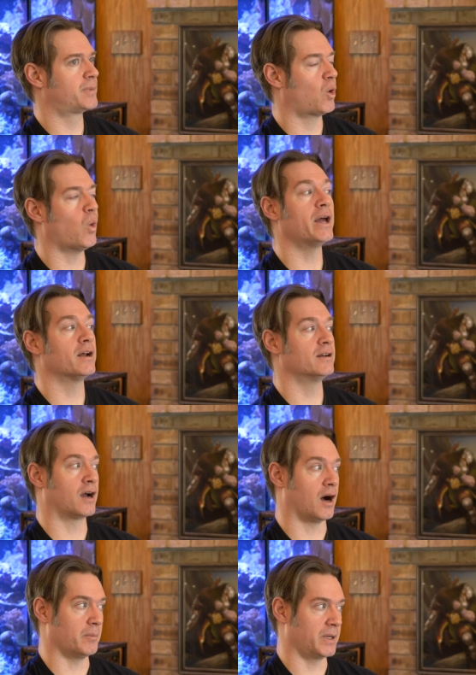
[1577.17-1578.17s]
quite
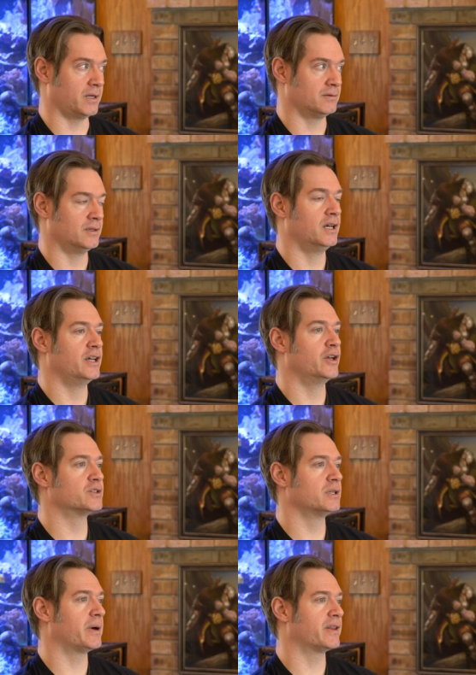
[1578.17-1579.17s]
uncommon.
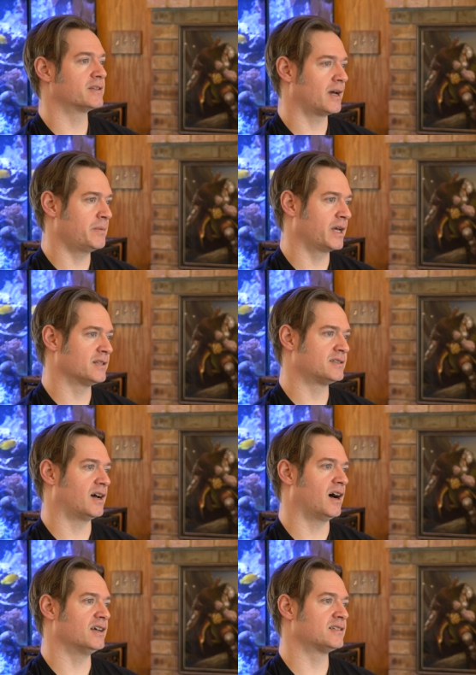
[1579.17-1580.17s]
Usually by the time it gets
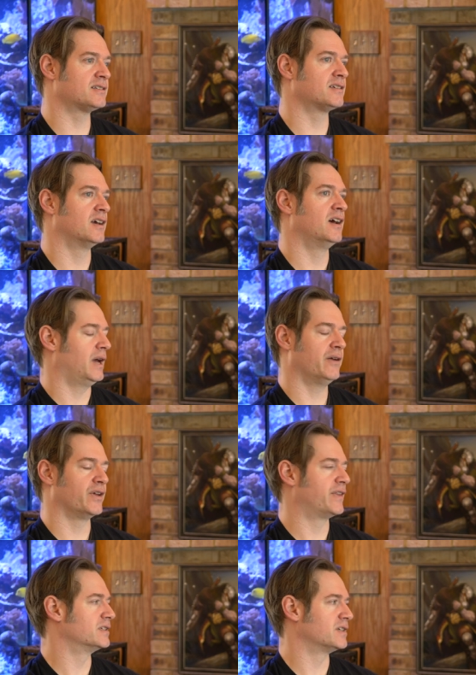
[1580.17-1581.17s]
to us,
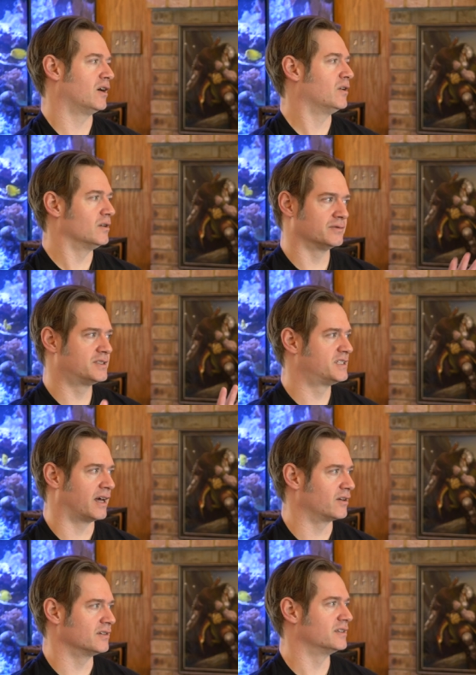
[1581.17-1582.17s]
everything's all
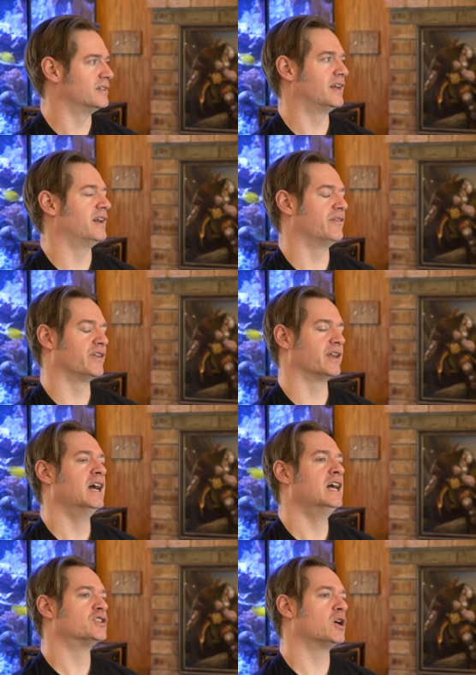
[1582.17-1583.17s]
settled and, and everything.
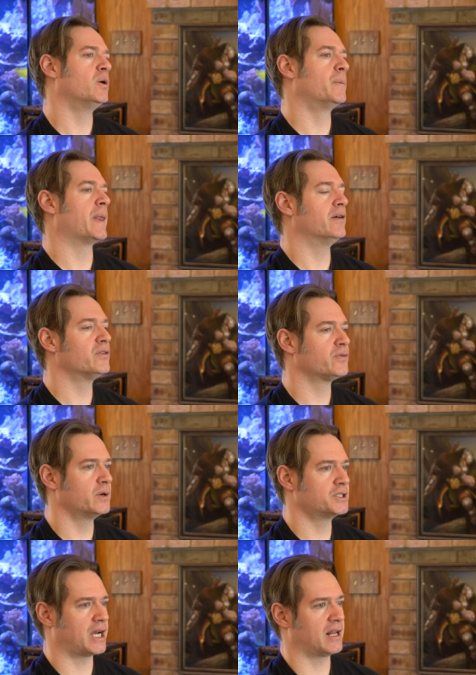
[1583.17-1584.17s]
So
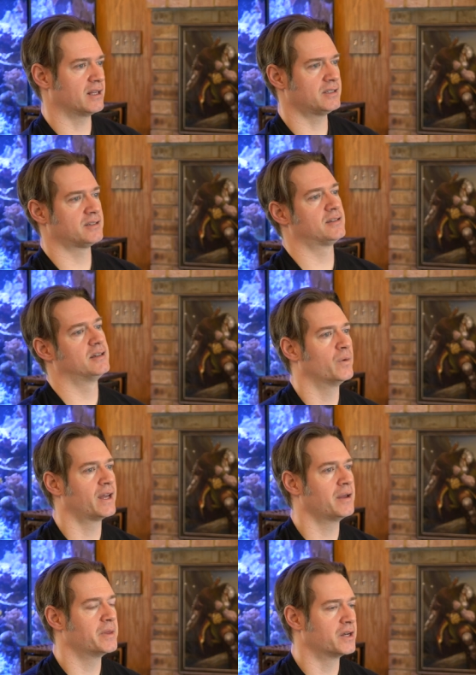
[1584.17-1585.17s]
Everflowing Chalice, when
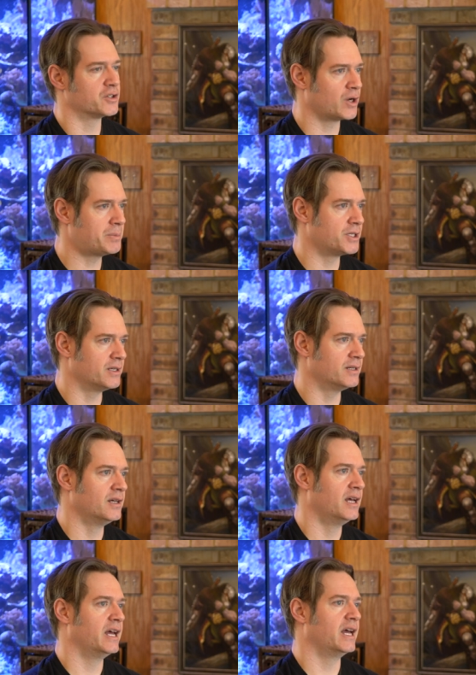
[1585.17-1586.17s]
they gave me the description,
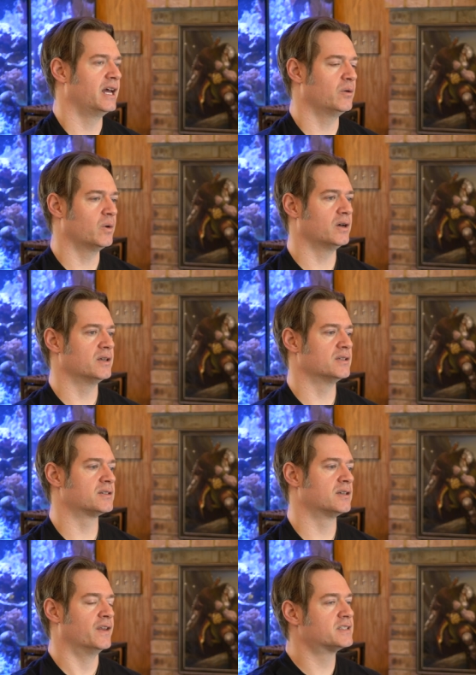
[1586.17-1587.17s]
it
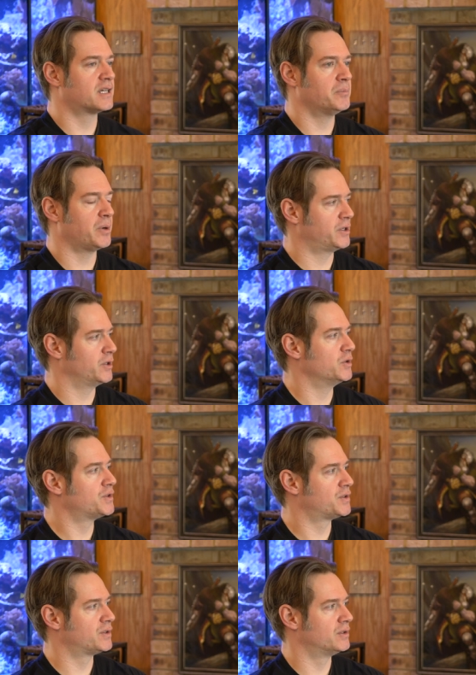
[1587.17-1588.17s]
was, this can
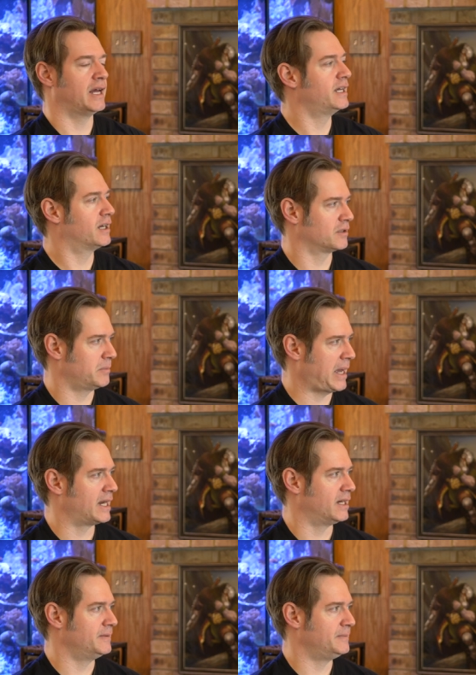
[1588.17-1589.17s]
produce any color
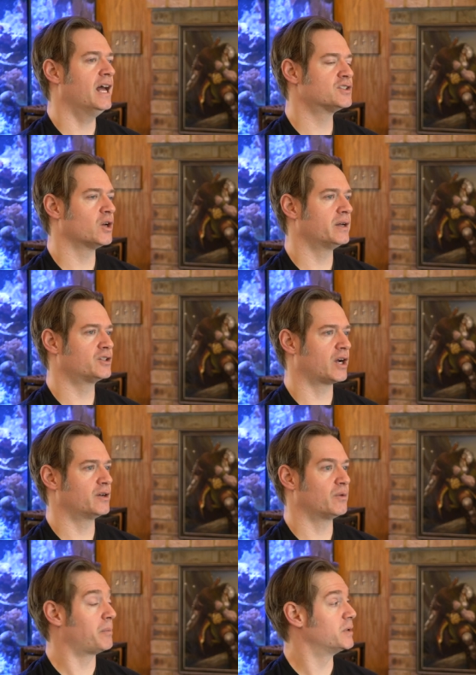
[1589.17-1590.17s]
mana. And so I
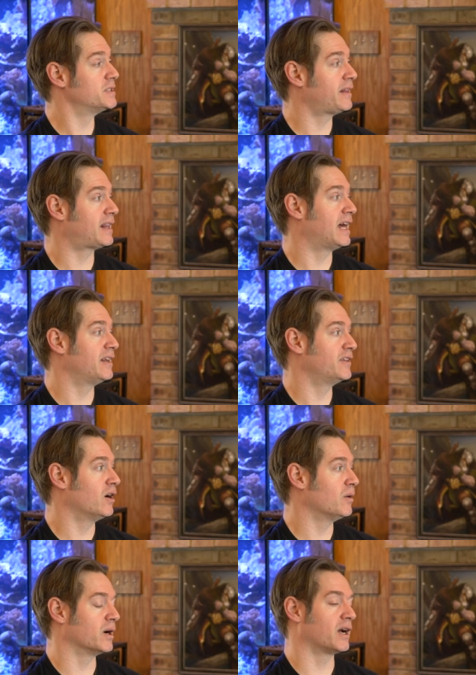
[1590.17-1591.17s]
tried to represent that in the
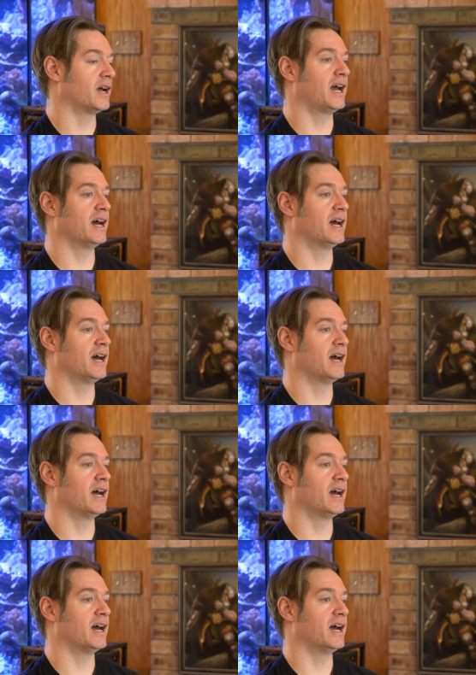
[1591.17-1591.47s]
artwork. I